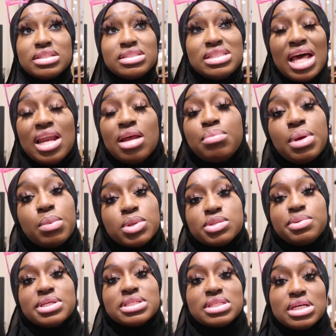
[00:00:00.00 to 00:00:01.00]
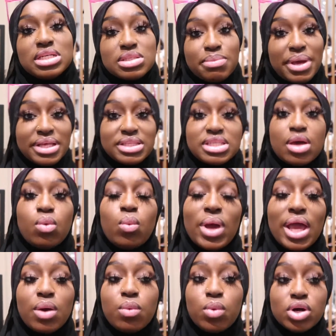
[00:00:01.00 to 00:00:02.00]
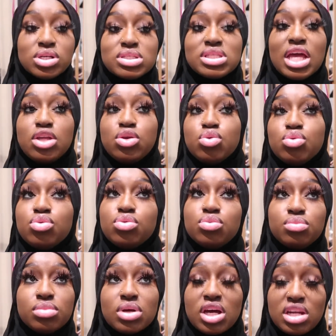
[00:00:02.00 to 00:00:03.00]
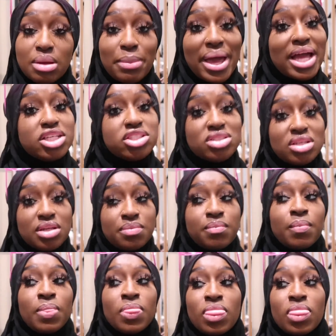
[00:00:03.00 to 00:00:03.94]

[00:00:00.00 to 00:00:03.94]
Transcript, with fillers: telling people's business makes it way worse than you could imagine